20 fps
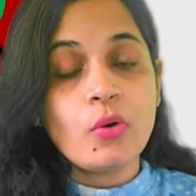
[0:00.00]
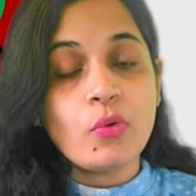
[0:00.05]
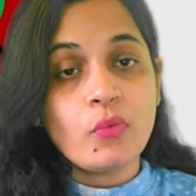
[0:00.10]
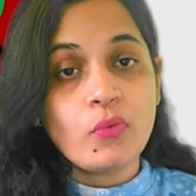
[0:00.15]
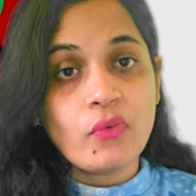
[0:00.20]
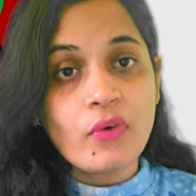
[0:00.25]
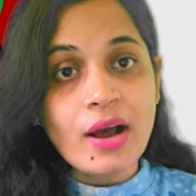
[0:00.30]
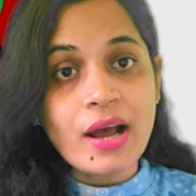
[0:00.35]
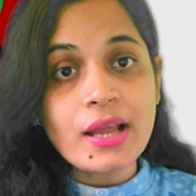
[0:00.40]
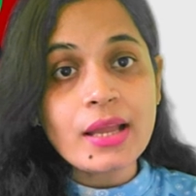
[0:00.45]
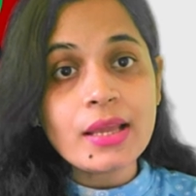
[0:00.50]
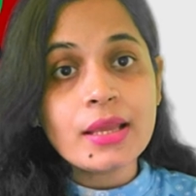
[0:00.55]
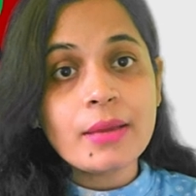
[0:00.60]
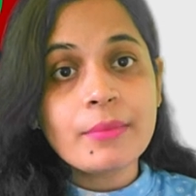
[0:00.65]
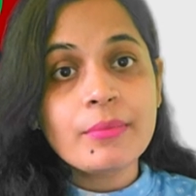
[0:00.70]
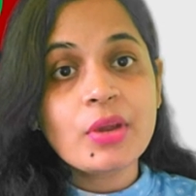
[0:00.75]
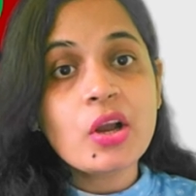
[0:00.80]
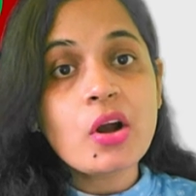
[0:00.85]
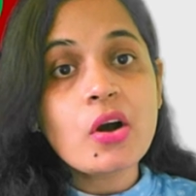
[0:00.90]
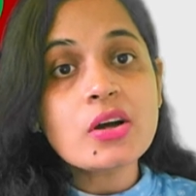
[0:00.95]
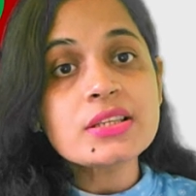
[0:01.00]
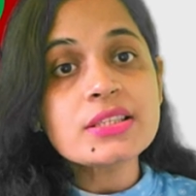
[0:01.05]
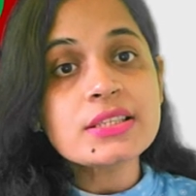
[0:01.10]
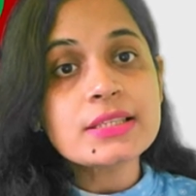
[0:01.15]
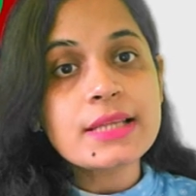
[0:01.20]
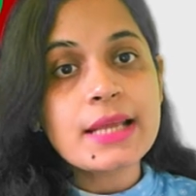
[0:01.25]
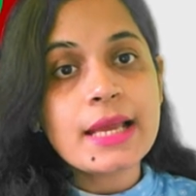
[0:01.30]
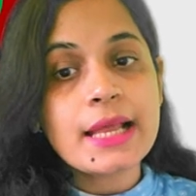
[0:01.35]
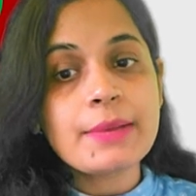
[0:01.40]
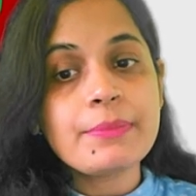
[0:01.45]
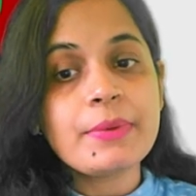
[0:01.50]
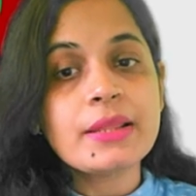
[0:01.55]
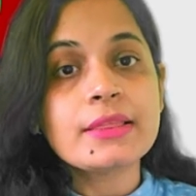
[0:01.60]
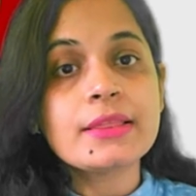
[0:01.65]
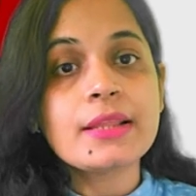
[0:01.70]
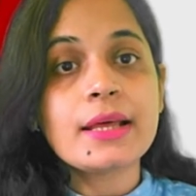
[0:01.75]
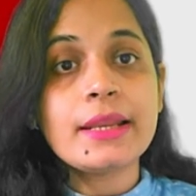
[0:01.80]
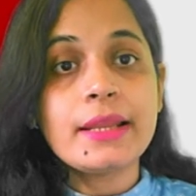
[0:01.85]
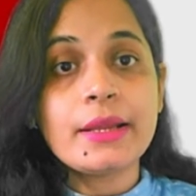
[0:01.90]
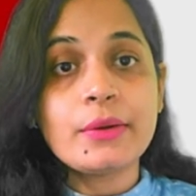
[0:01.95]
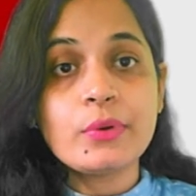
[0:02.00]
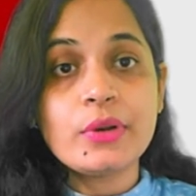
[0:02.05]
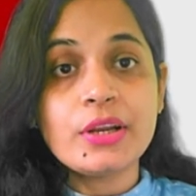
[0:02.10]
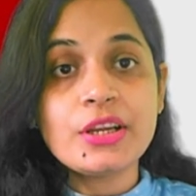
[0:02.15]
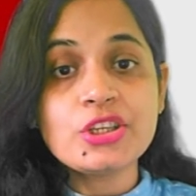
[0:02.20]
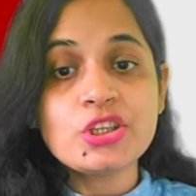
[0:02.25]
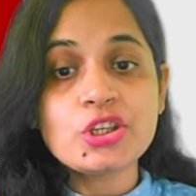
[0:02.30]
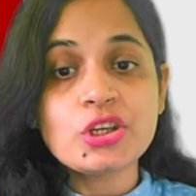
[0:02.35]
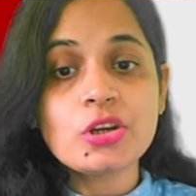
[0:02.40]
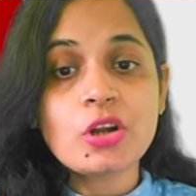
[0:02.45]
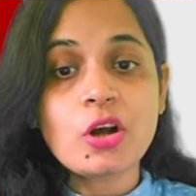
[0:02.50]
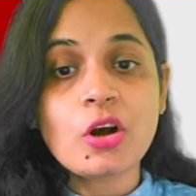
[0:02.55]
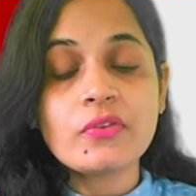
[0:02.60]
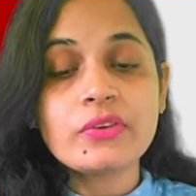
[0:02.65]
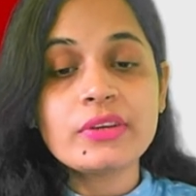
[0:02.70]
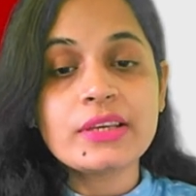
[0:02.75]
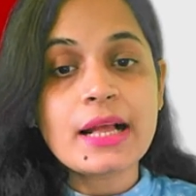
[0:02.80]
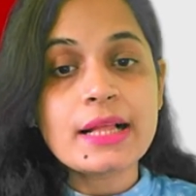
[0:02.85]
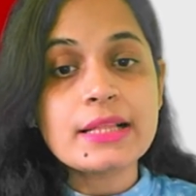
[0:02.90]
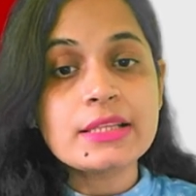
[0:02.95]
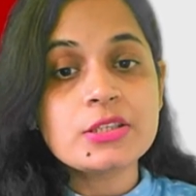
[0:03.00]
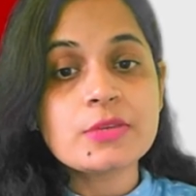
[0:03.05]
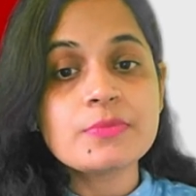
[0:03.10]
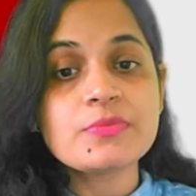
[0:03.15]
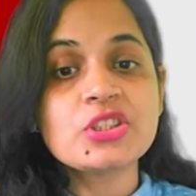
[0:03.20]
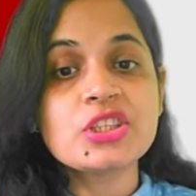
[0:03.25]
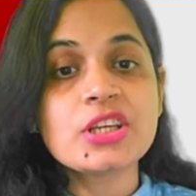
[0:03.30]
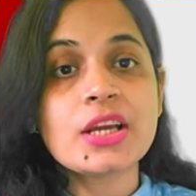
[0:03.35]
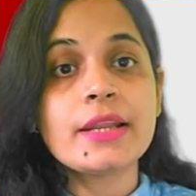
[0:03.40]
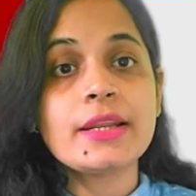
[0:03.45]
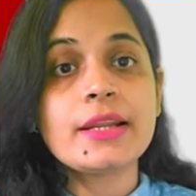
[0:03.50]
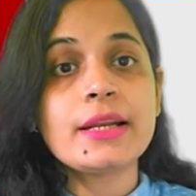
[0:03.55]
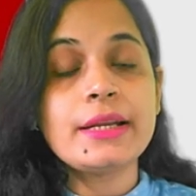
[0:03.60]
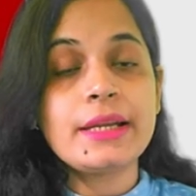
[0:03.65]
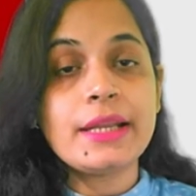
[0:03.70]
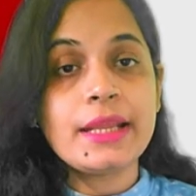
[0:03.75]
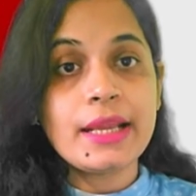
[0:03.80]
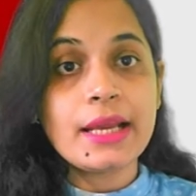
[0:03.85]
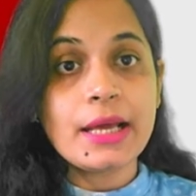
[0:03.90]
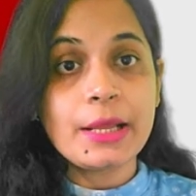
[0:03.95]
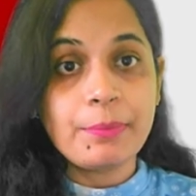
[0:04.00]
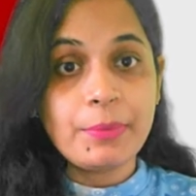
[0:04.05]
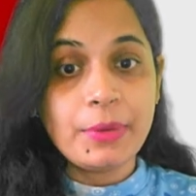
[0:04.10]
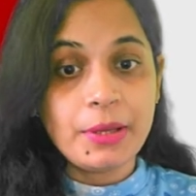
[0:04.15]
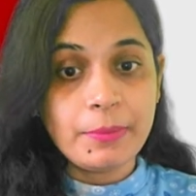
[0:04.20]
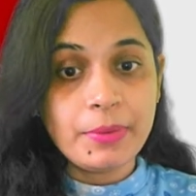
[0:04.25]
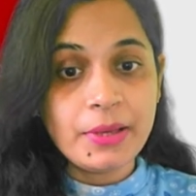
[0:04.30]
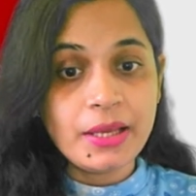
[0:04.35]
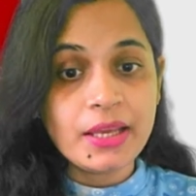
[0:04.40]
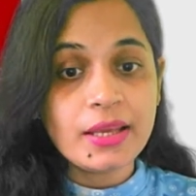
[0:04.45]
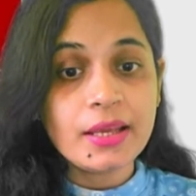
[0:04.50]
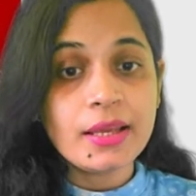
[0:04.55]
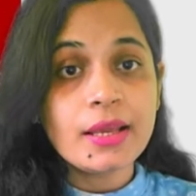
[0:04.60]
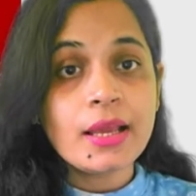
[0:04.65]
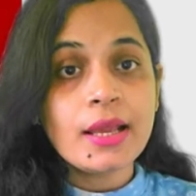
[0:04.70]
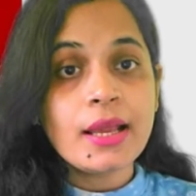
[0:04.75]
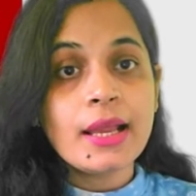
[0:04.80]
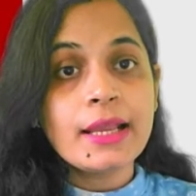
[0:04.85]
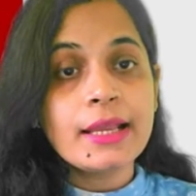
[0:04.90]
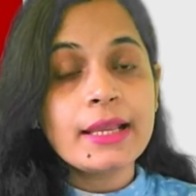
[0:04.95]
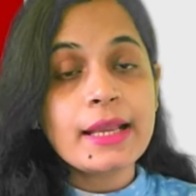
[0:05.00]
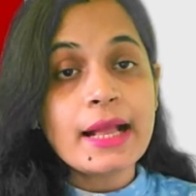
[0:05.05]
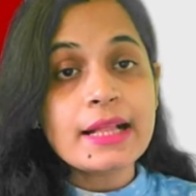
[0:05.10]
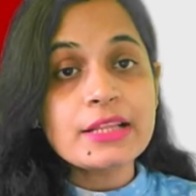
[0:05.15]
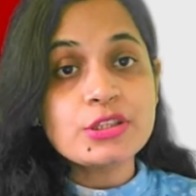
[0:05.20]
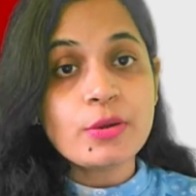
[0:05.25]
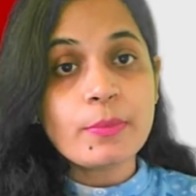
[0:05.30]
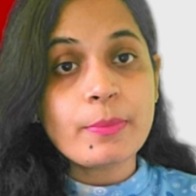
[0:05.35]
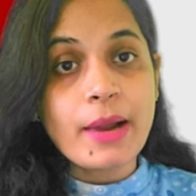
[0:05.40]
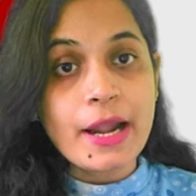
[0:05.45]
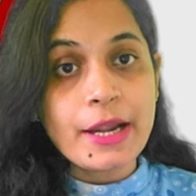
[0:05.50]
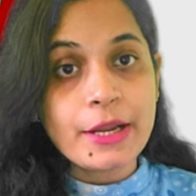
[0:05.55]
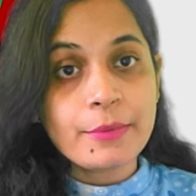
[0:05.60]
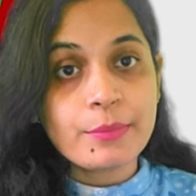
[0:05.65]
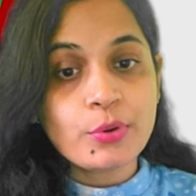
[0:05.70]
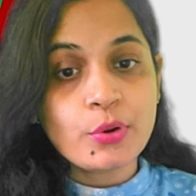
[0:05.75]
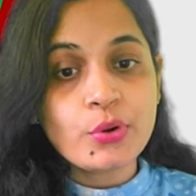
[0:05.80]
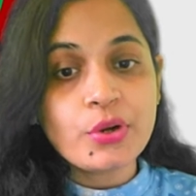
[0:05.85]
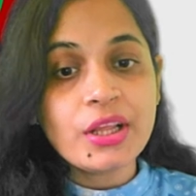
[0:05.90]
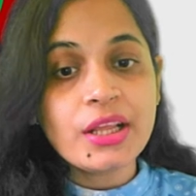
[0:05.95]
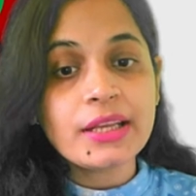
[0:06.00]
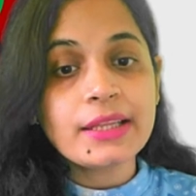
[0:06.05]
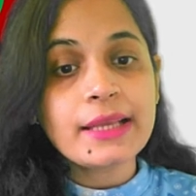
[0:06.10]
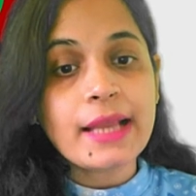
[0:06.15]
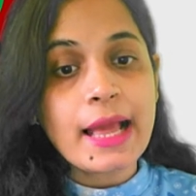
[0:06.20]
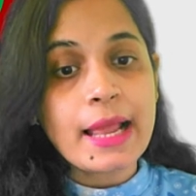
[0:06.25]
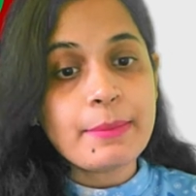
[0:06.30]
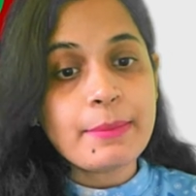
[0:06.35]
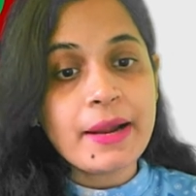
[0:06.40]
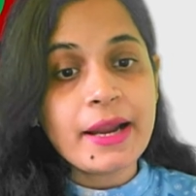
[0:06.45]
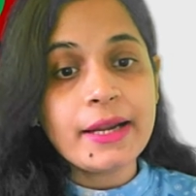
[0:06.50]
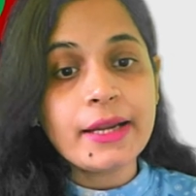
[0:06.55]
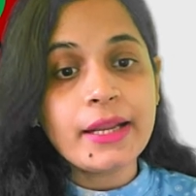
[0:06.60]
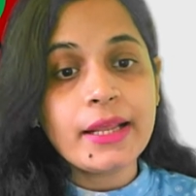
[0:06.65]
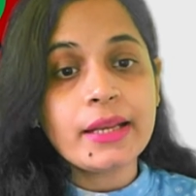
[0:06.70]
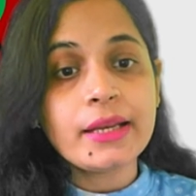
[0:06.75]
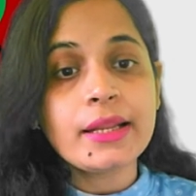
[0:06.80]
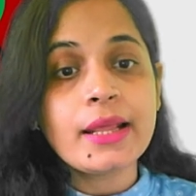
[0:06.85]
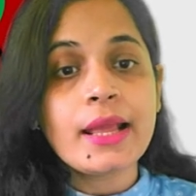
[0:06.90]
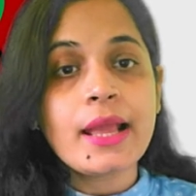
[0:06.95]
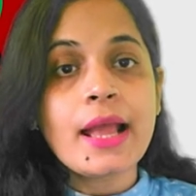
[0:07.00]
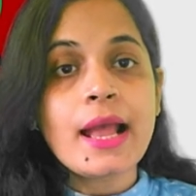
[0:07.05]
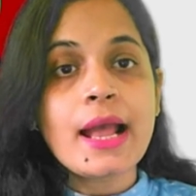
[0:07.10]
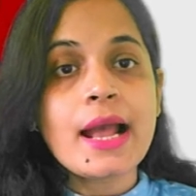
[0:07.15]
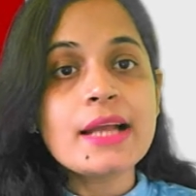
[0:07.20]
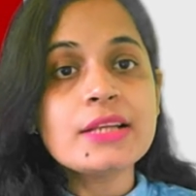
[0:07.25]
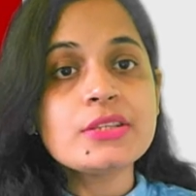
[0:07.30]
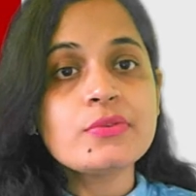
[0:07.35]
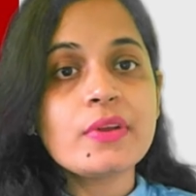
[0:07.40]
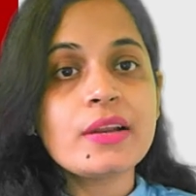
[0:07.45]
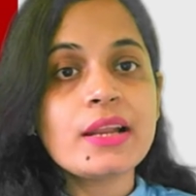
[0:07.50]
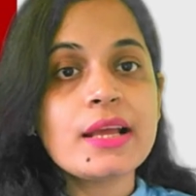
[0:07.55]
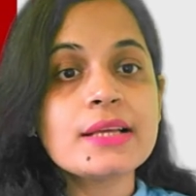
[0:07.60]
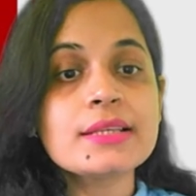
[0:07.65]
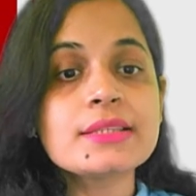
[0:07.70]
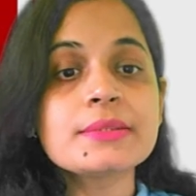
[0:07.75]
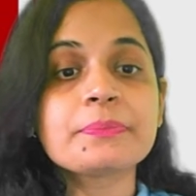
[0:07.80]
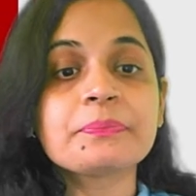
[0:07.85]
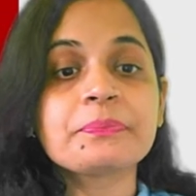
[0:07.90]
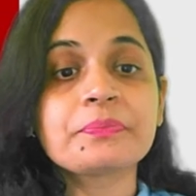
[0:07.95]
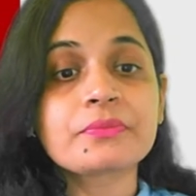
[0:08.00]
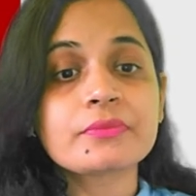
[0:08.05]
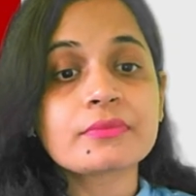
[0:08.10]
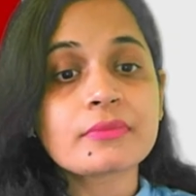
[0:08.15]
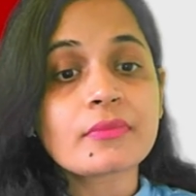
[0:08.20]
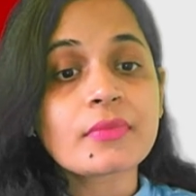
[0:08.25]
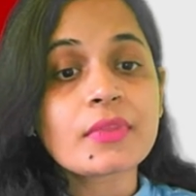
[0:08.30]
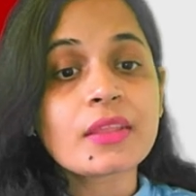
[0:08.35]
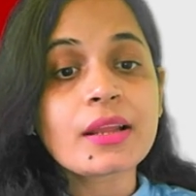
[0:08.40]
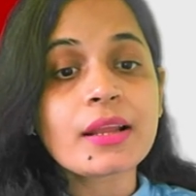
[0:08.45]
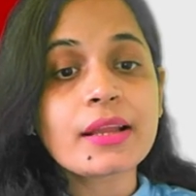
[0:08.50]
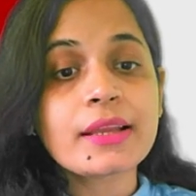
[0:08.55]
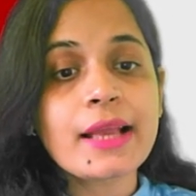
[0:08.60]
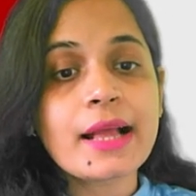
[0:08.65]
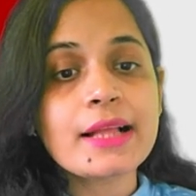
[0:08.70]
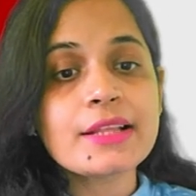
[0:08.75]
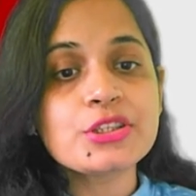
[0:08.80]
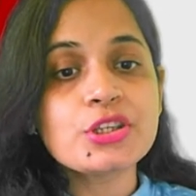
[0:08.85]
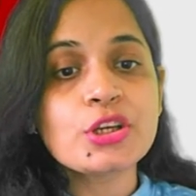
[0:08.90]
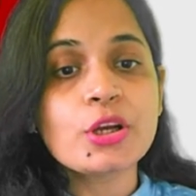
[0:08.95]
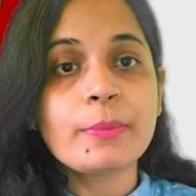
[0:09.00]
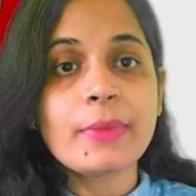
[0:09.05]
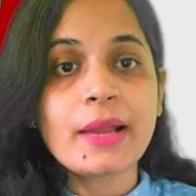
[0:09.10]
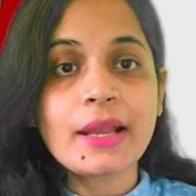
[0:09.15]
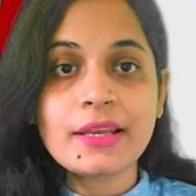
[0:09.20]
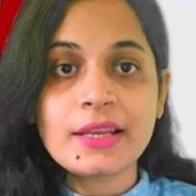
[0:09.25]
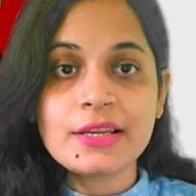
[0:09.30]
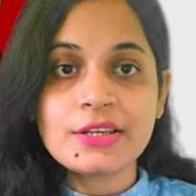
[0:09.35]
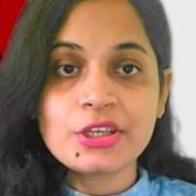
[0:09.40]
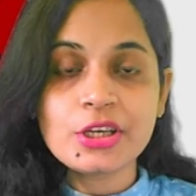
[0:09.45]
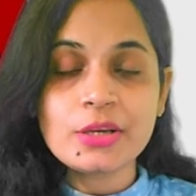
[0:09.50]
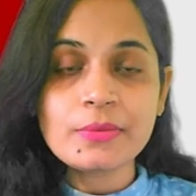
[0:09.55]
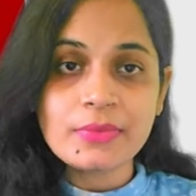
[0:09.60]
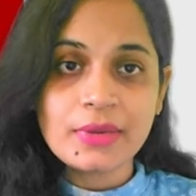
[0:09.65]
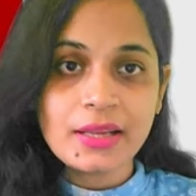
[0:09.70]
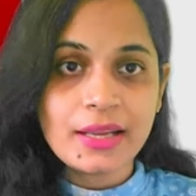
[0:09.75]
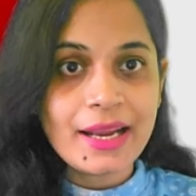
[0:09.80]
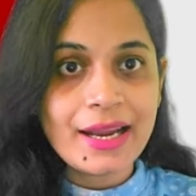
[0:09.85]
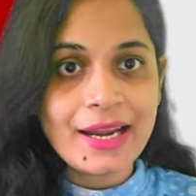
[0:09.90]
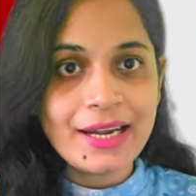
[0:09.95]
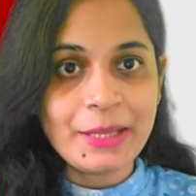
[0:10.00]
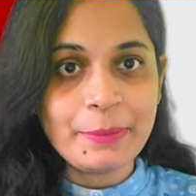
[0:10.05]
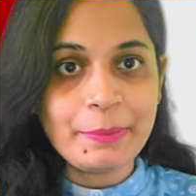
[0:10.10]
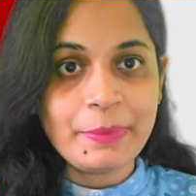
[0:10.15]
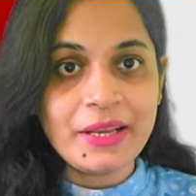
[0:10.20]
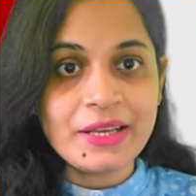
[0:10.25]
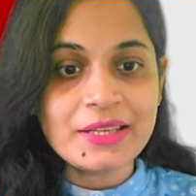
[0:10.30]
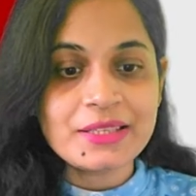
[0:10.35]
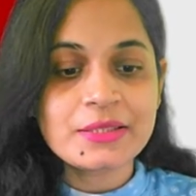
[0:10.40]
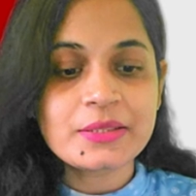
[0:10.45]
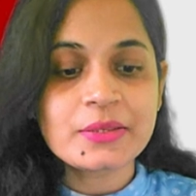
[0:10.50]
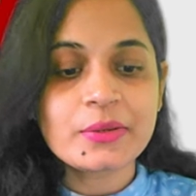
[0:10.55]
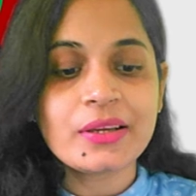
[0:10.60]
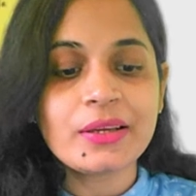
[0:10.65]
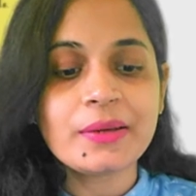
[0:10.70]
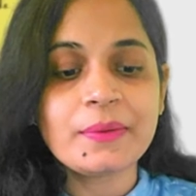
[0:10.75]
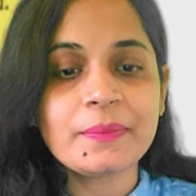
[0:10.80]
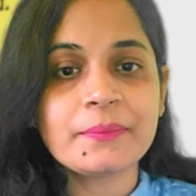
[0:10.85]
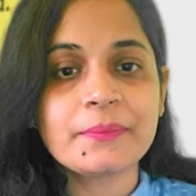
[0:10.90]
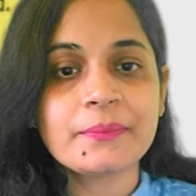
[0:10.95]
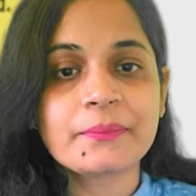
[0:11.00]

Why? Because it helps in the regulation of calcium channel TRPV, calcium binding protein calbindin, as well as calcium magnesium ATPase. Okay.